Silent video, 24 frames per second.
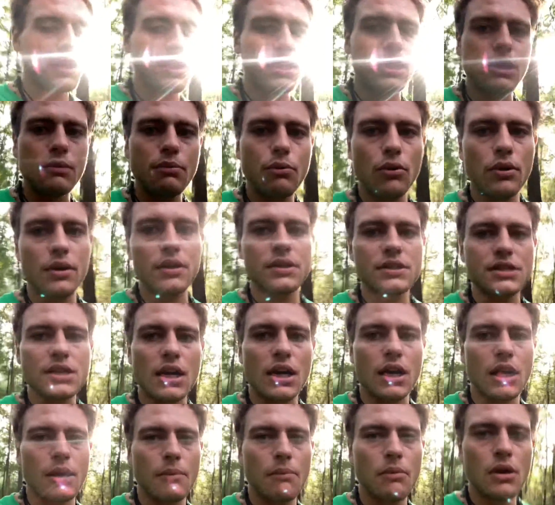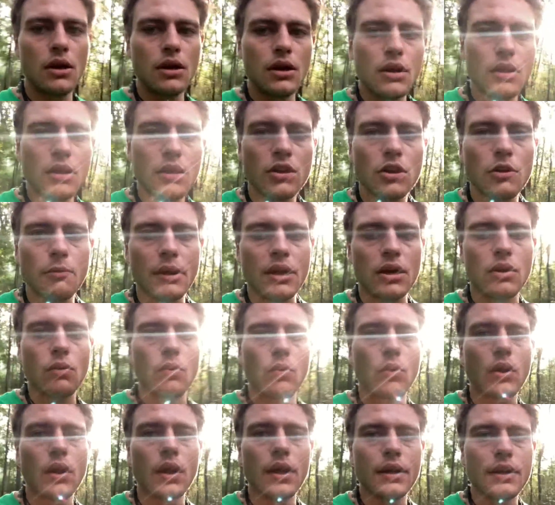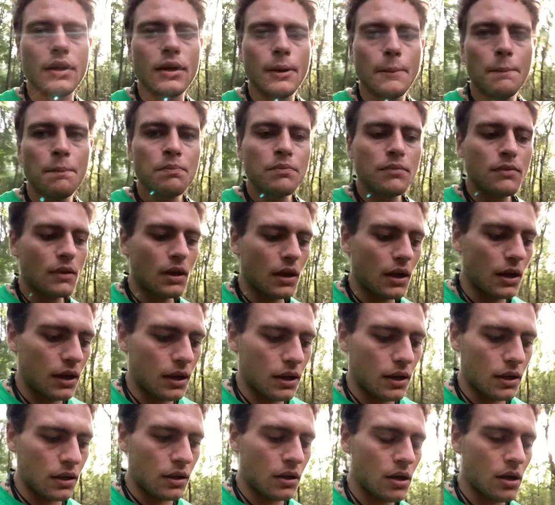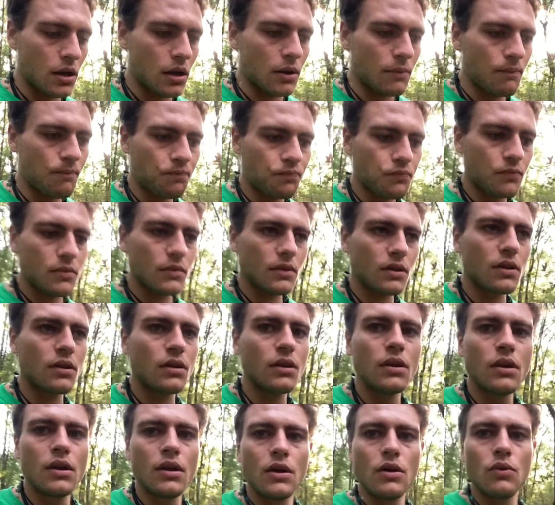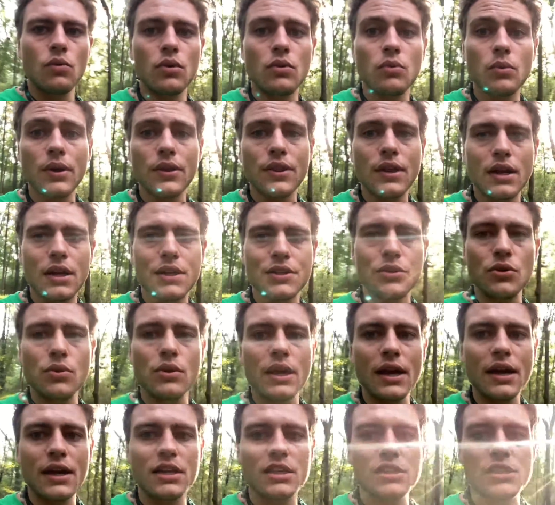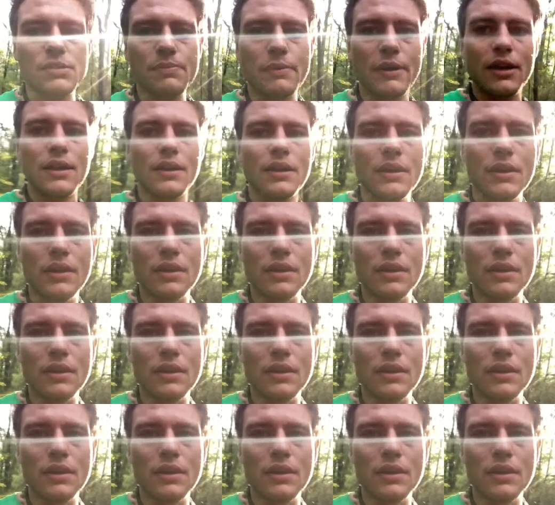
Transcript: any point in time, no matter what. And uh, one way that I do that is by